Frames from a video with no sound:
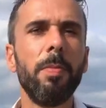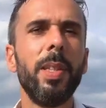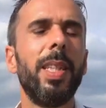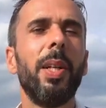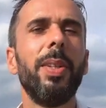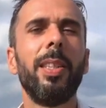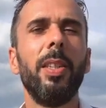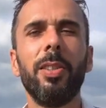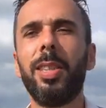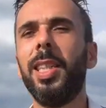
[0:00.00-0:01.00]
There is
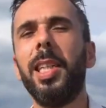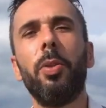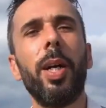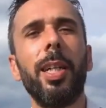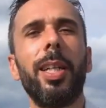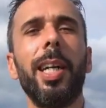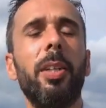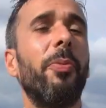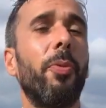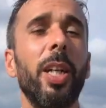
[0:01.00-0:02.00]
nothing quite like
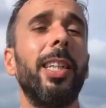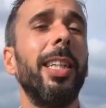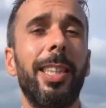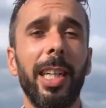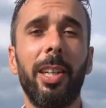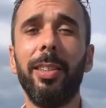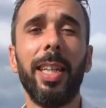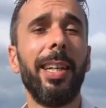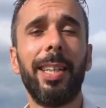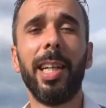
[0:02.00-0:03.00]
a freshly shaken
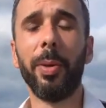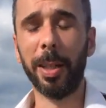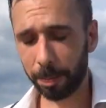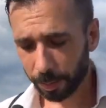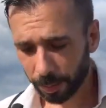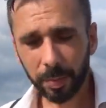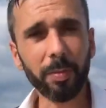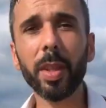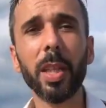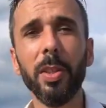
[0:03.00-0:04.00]
daiquiri.
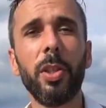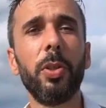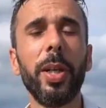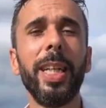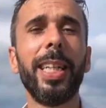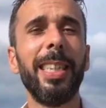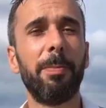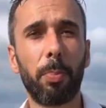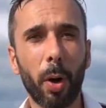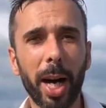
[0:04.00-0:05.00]
The drink is
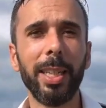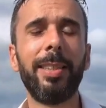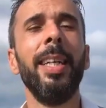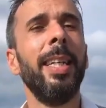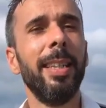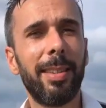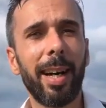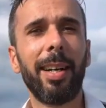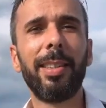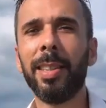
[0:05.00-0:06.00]
bright,
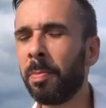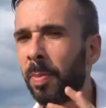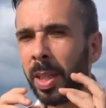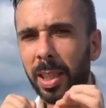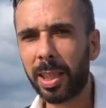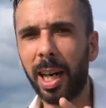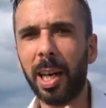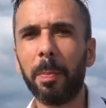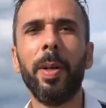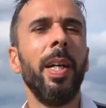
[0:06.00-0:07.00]
tart,
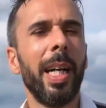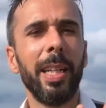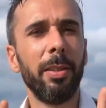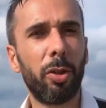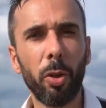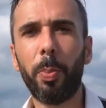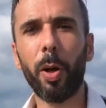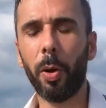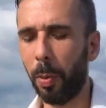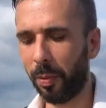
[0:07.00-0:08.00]
sharp and
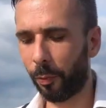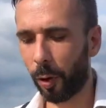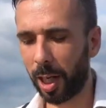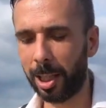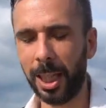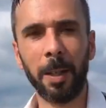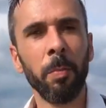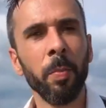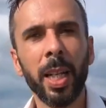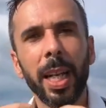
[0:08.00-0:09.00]
super refreshing.
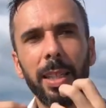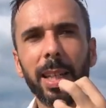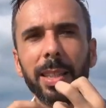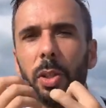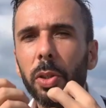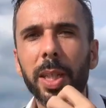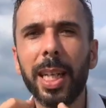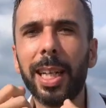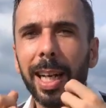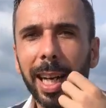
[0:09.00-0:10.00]
It has a
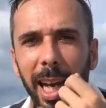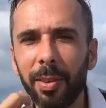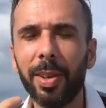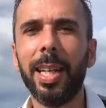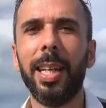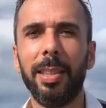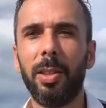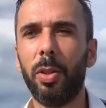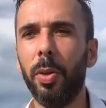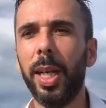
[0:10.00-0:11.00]
unique liveliness
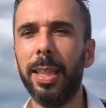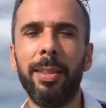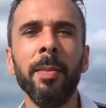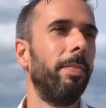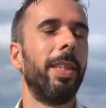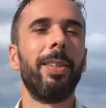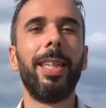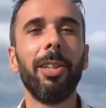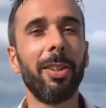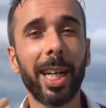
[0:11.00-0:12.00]
to it those
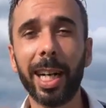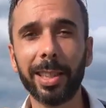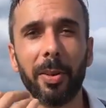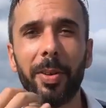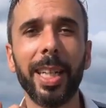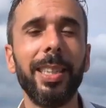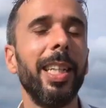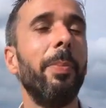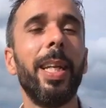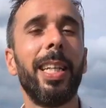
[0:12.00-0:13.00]
little shards of ice
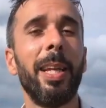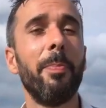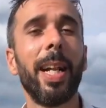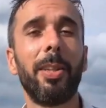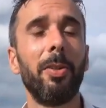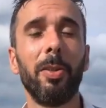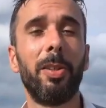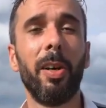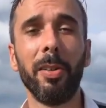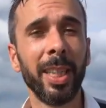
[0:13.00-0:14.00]
immediately melt on your
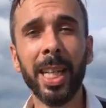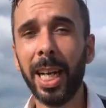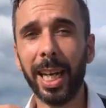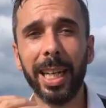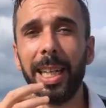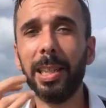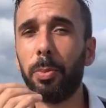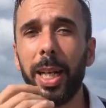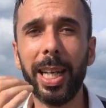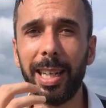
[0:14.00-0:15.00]
tongue, and it is
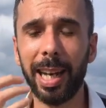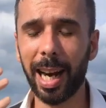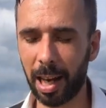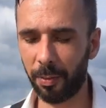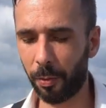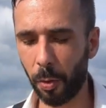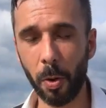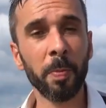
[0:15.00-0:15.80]
really delightful.